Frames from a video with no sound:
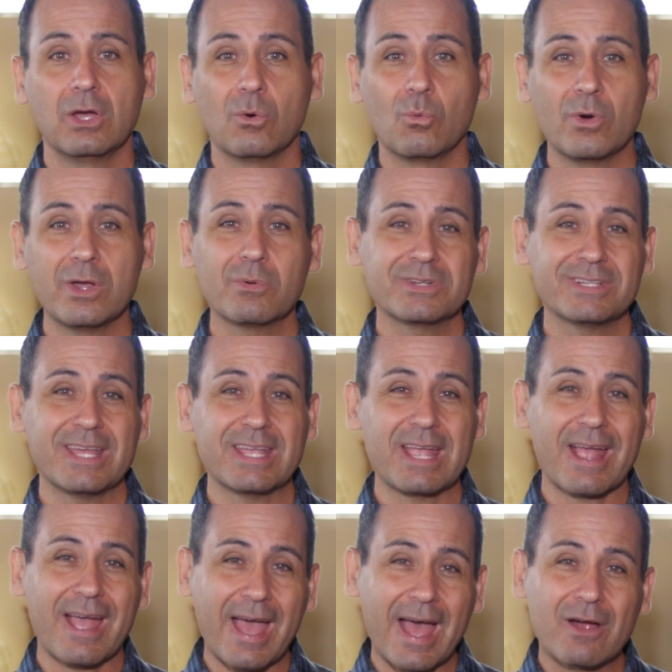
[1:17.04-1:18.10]
We were
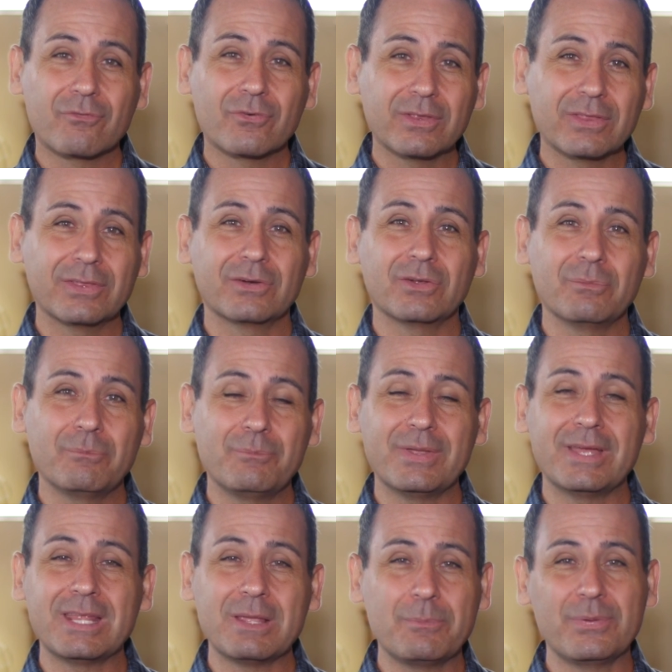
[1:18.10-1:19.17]
taking every little
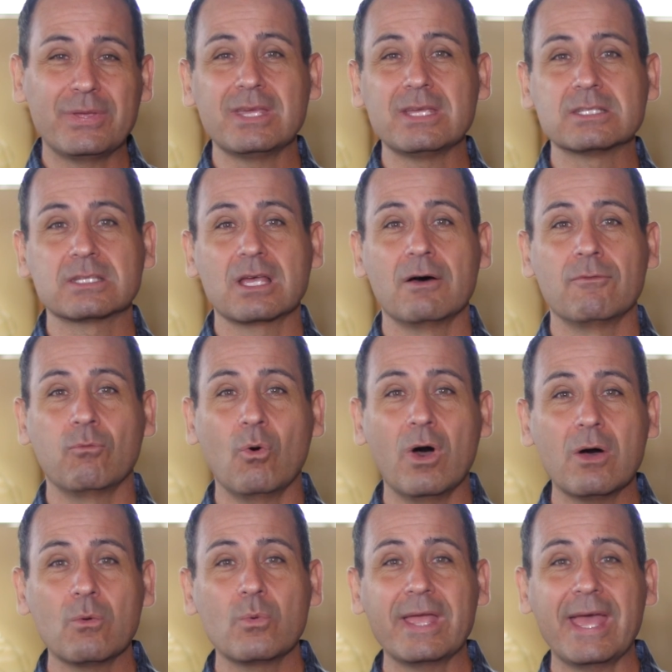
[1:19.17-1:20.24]
bitty piece of
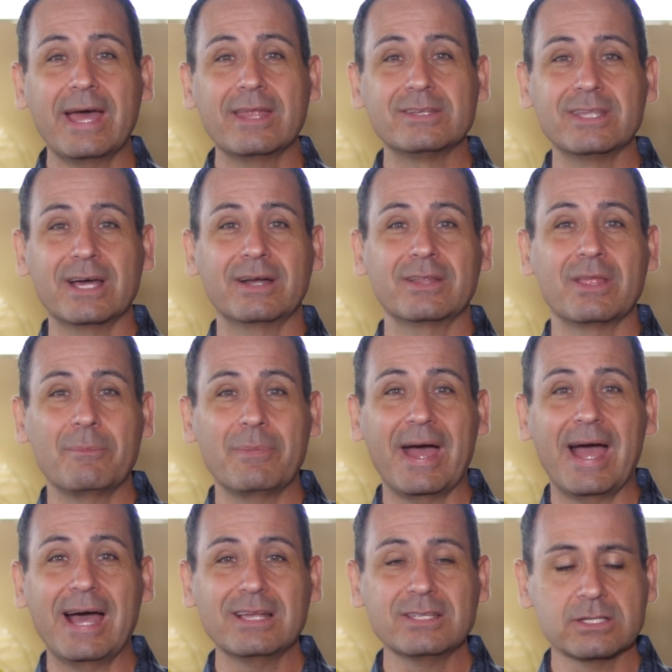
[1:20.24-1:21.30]
what we had done in the
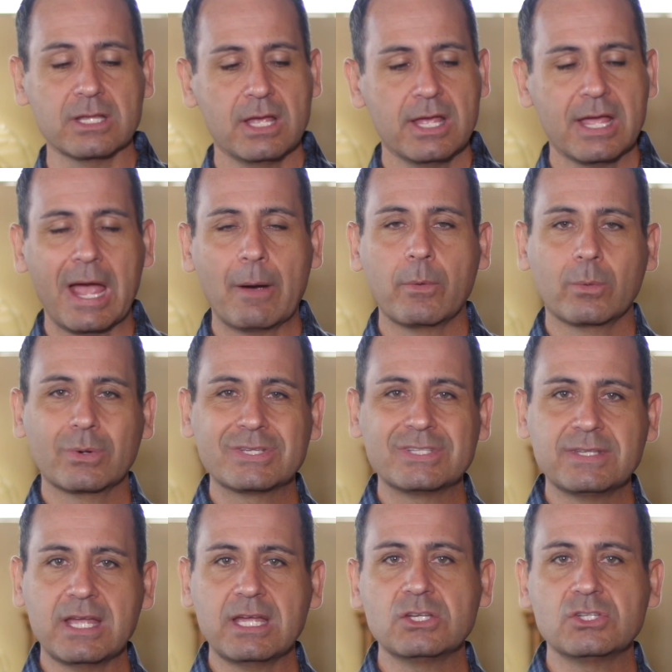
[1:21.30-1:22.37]
past and we were
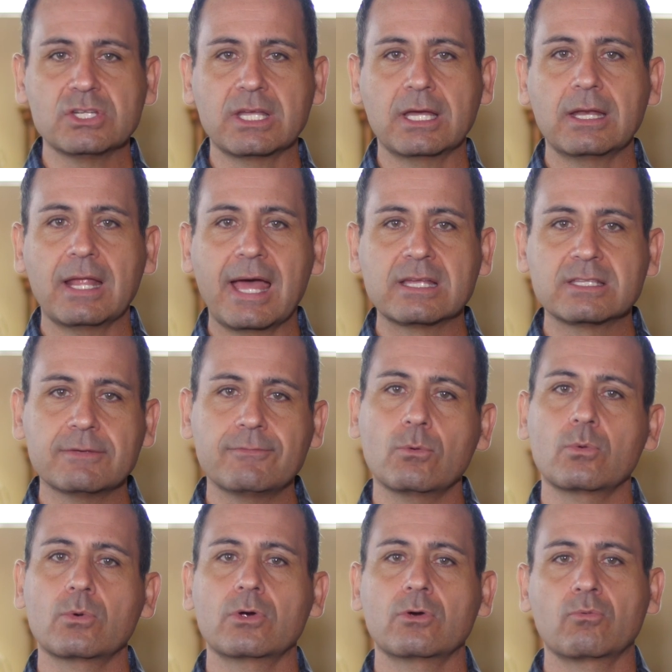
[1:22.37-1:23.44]
staging it as if it
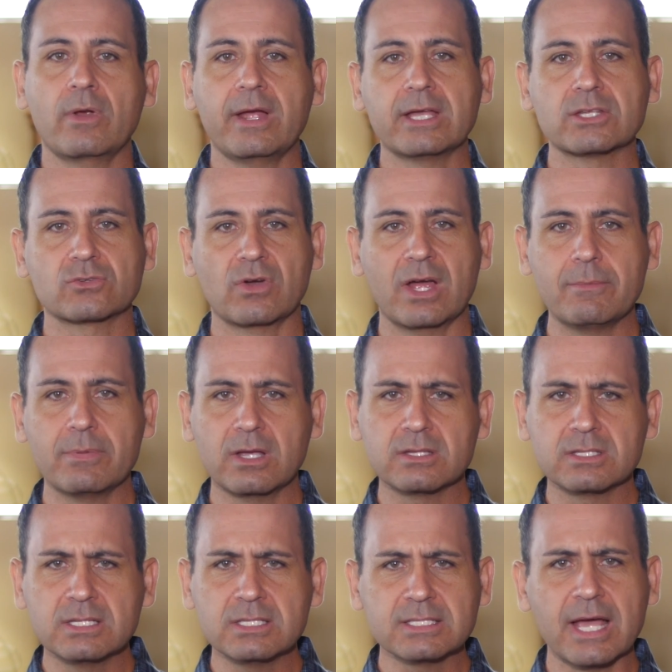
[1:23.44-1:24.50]
were a race, right?
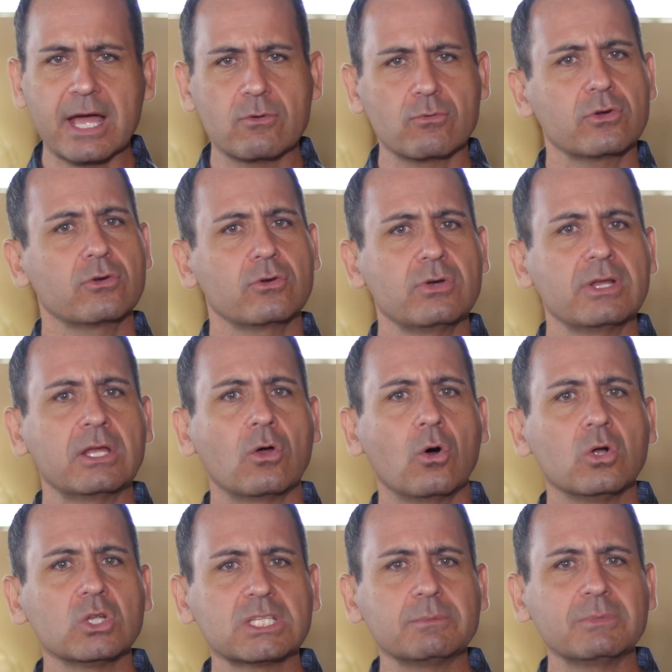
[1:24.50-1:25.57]
Because inside recruiting, it
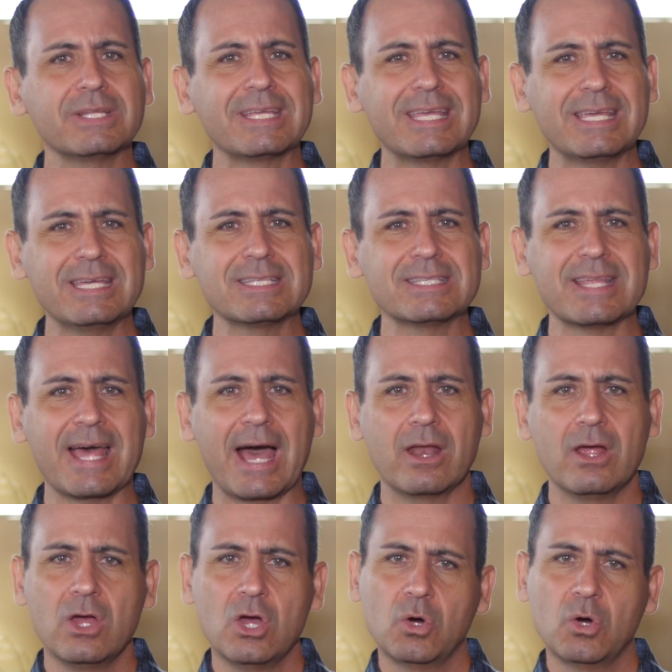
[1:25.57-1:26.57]
ultimately is that.